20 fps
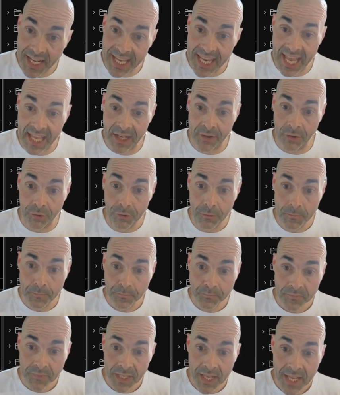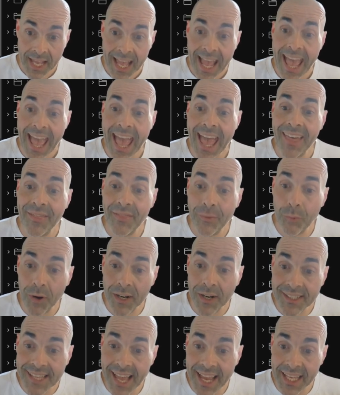candle. And what
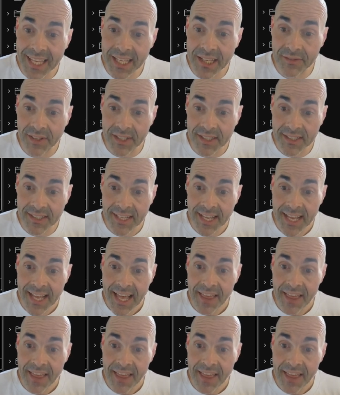does that give us?